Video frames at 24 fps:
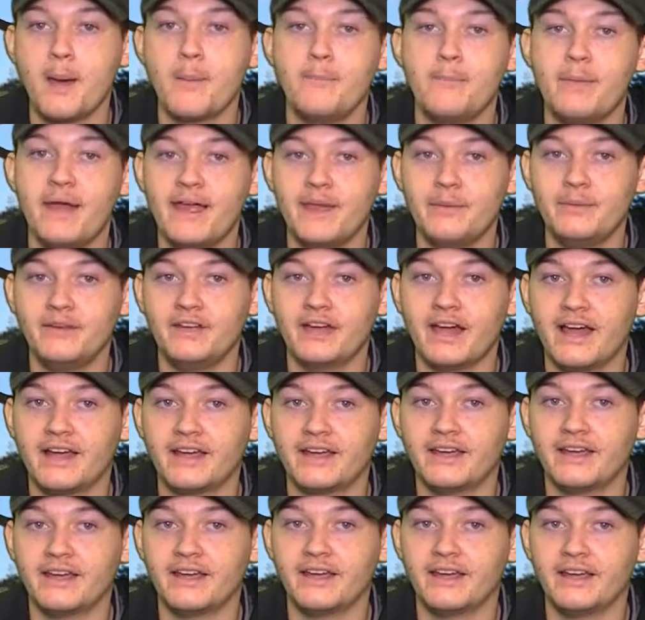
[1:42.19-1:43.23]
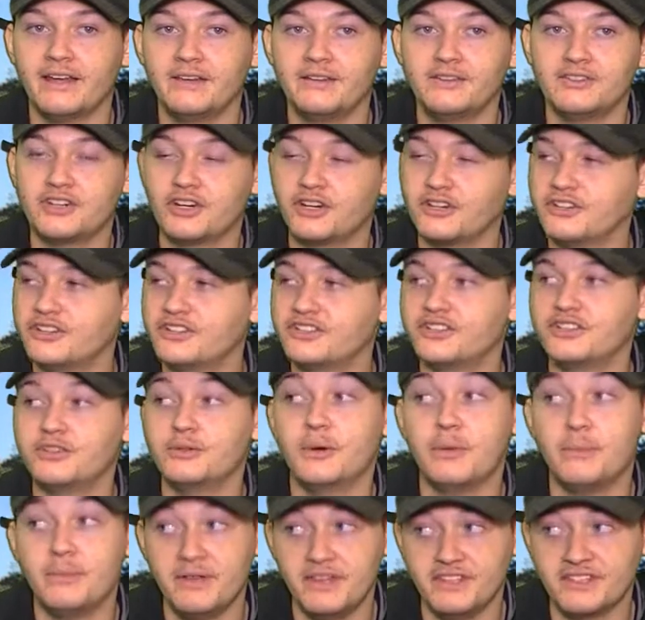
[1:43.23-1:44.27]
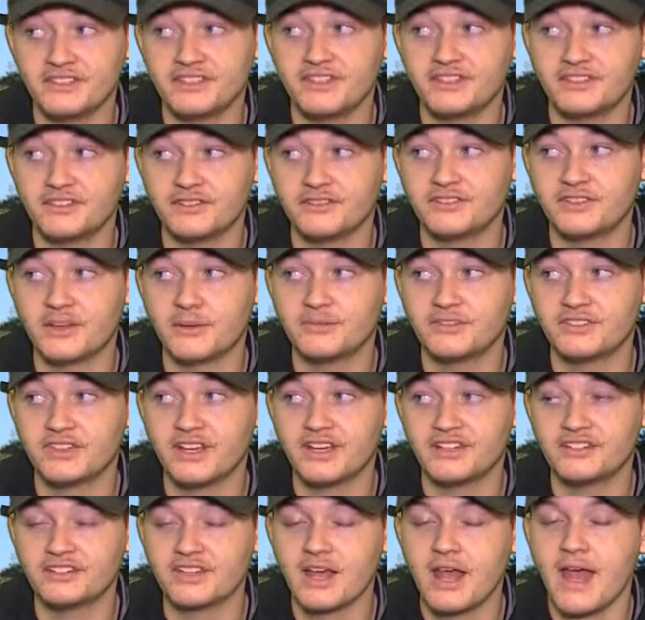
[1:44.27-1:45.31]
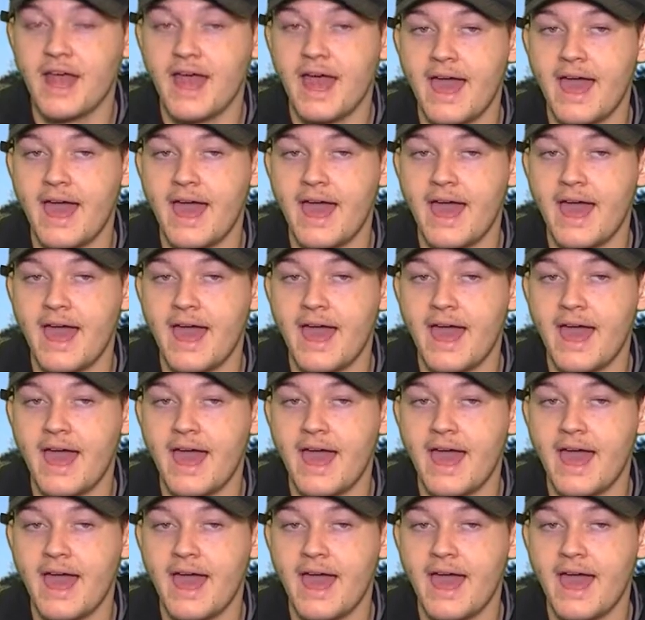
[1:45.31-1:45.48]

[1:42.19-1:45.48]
maybe I can turn this into a business of some sense.